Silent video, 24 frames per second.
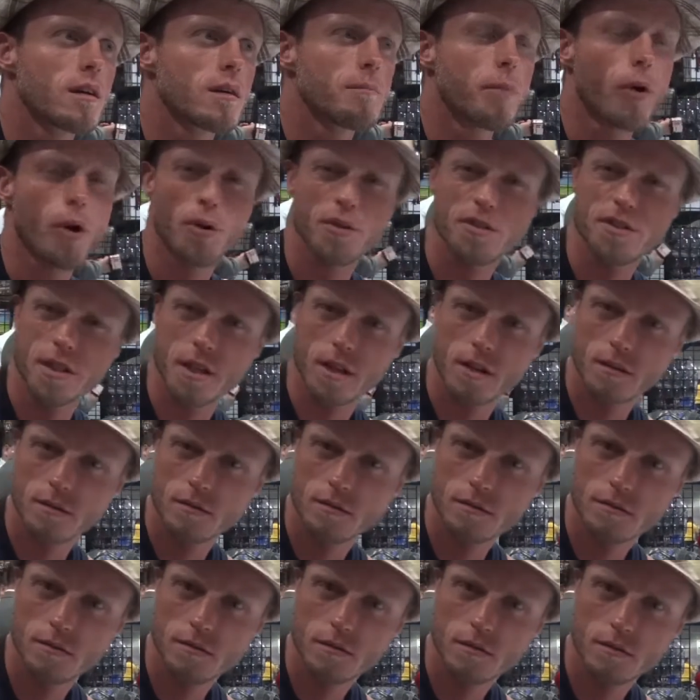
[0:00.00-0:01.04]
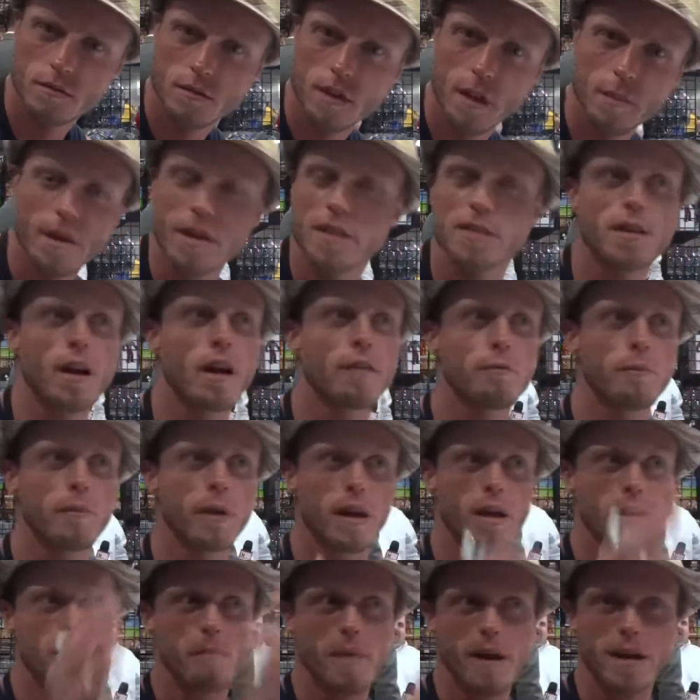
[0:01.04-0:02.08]
person. Aside from
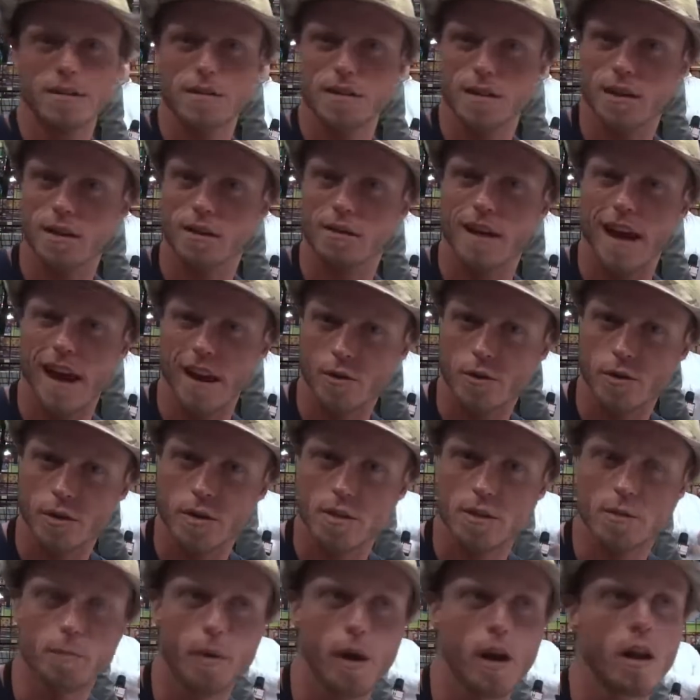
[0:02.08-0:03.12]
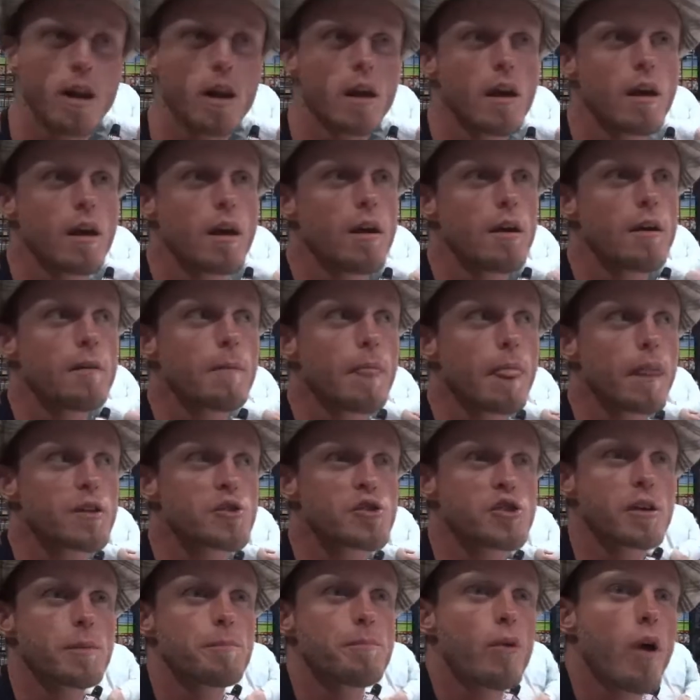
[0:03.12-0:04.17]
being an amazing actress, but
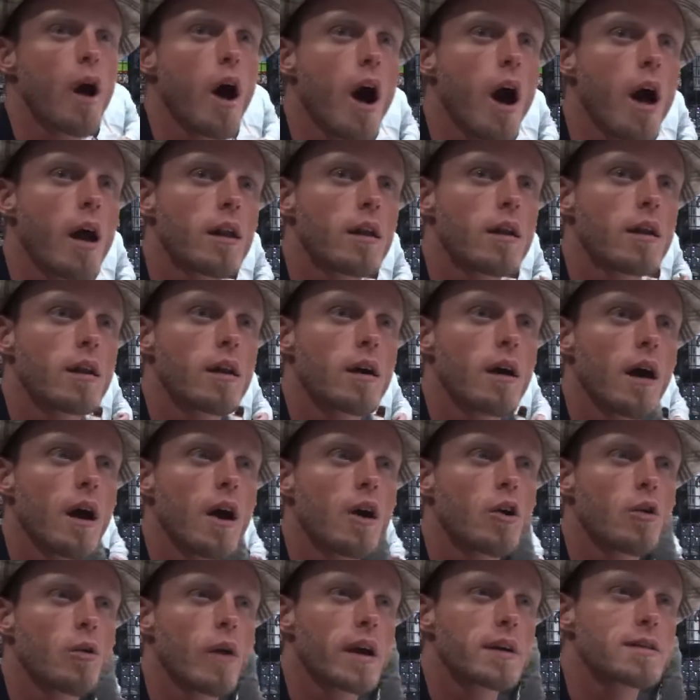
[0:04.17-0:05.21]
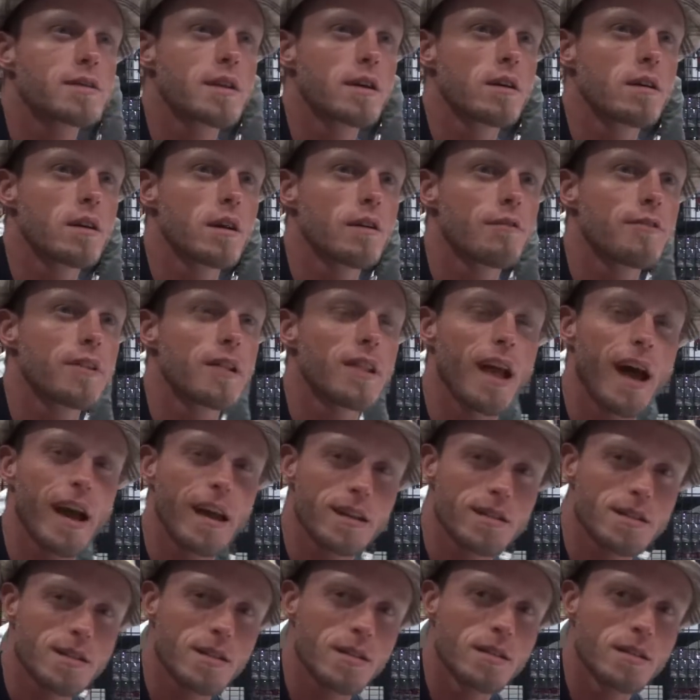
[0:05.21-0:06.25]
she brought a great deal of light